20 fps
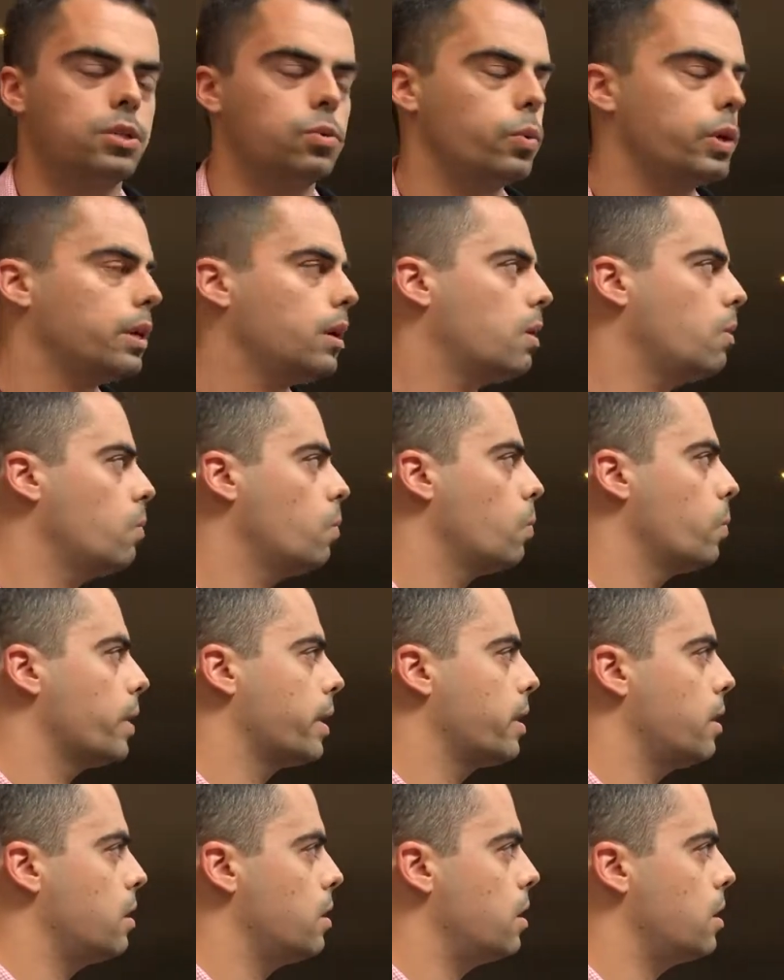As we know,
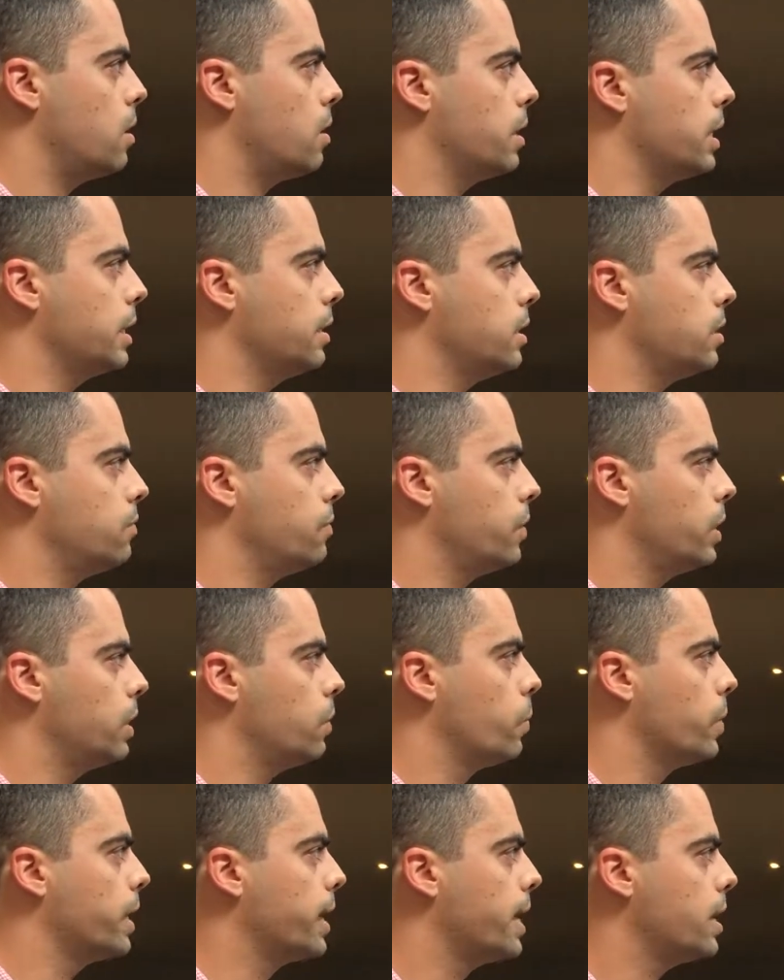here in this
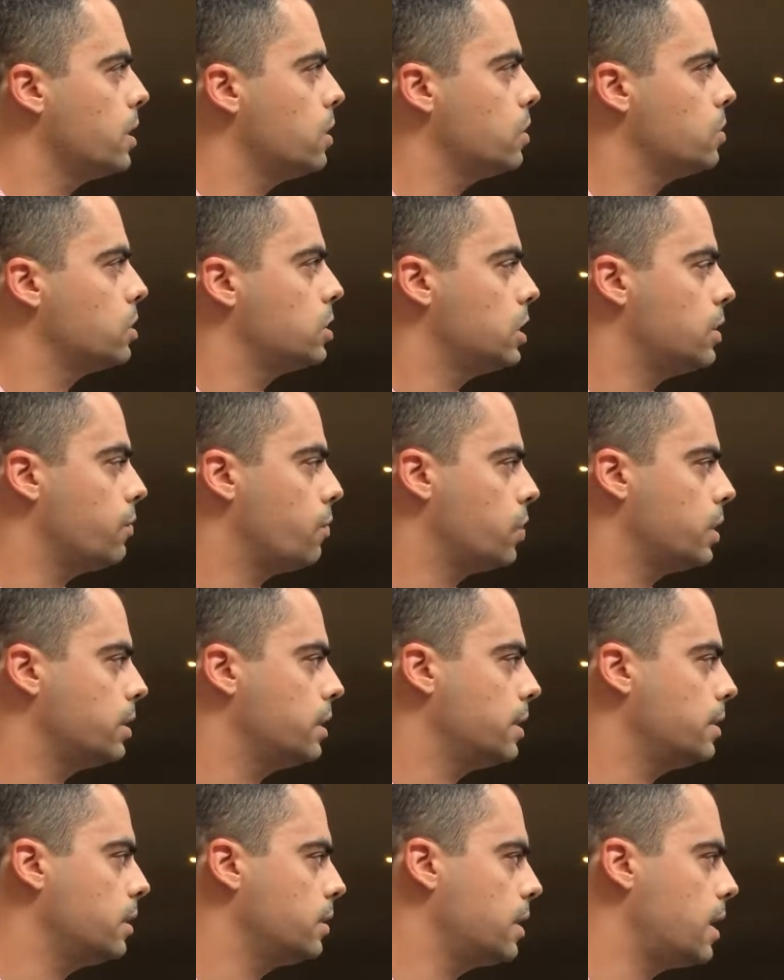field we can use
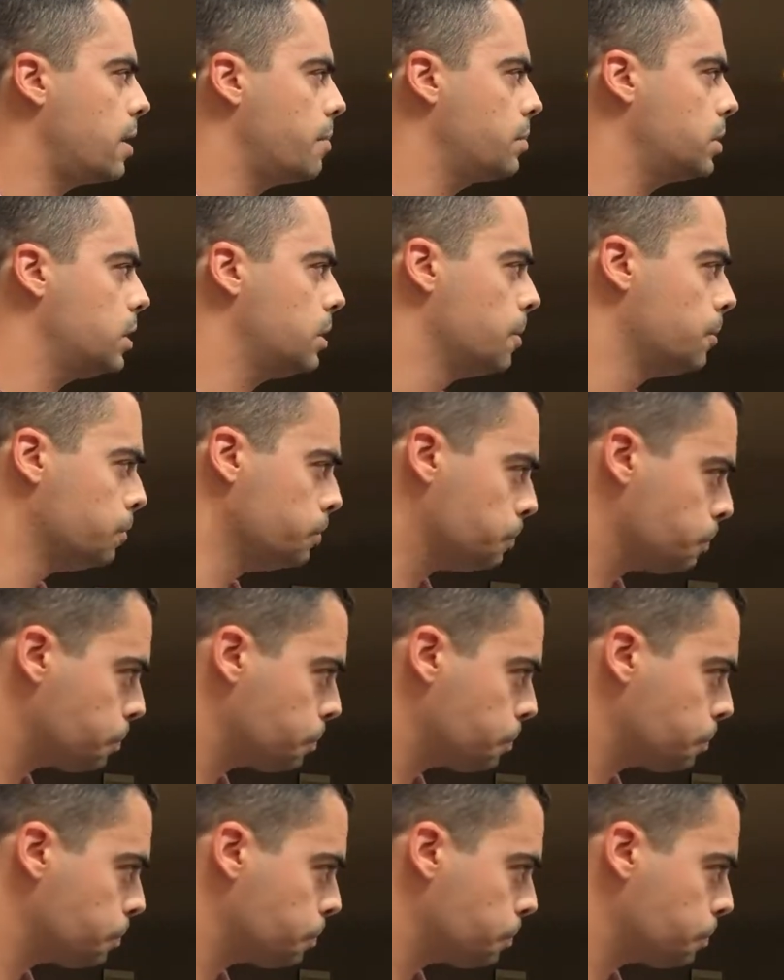different data types.